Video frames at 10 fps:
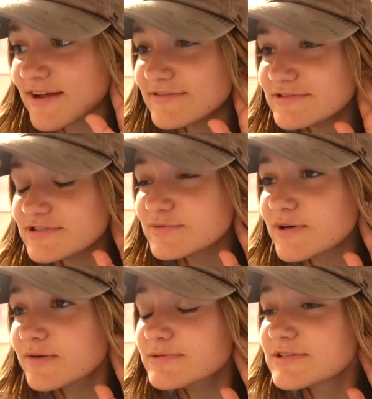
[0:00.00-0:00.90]
I really
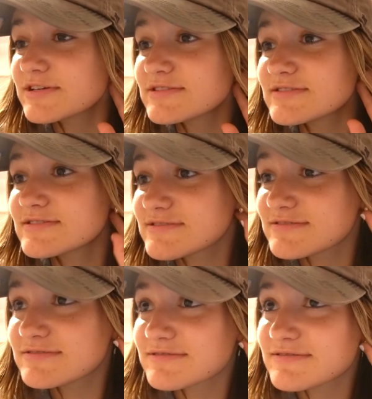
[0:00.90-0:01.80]
will because
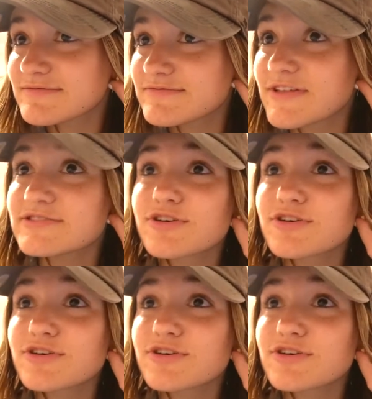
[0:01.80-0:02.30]
that